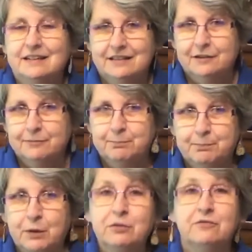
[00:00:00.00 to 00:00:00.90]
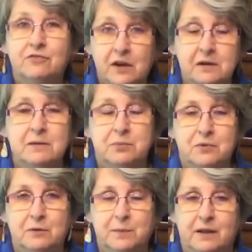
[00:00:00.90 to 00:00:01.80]
They're both very
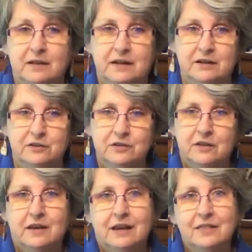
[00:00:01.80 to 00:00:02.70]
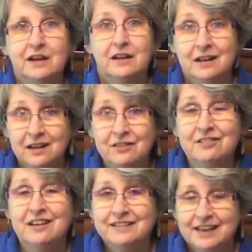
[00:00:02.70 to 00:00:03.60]
important pollinators. And then another
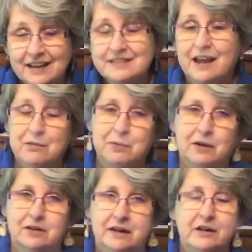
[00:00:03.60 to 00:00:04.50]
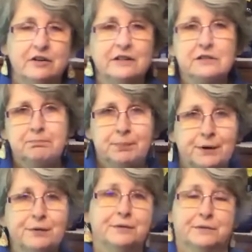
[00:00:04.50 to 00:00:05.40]
daytime pollinator is a
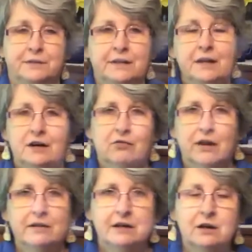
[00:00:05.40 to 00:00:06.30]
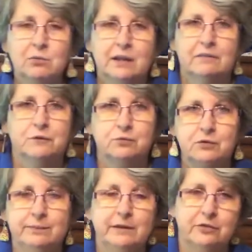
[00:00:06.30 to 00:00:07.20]
bird. Around here we have the
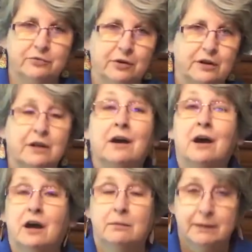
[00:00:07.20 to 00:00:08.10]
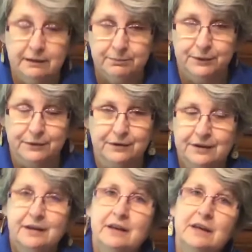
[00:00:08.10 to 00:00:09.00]
ruby-throated hummingbird.
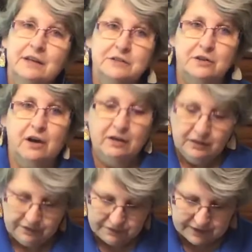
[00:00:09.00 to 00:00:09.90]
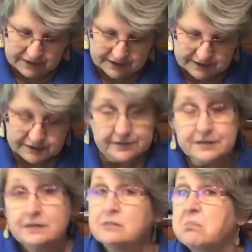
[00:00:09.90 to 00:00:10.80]
So all of
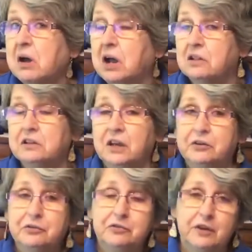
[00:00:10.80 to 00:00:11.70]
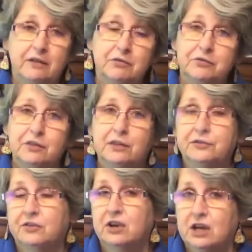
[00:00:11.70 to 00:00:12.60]
these pollinators have a few
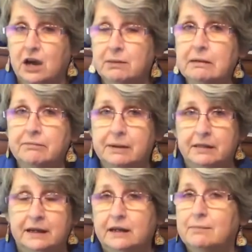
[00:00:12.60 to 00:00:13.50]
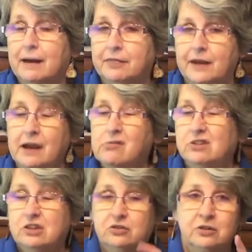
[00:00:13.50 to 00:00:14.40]
things in common. Be thinking about that when
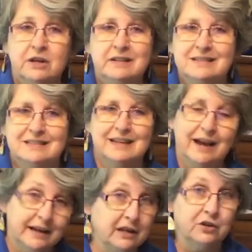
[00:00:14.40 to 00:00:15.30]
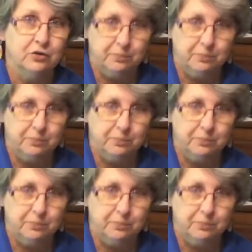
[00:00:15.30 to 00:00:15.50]
you're designing your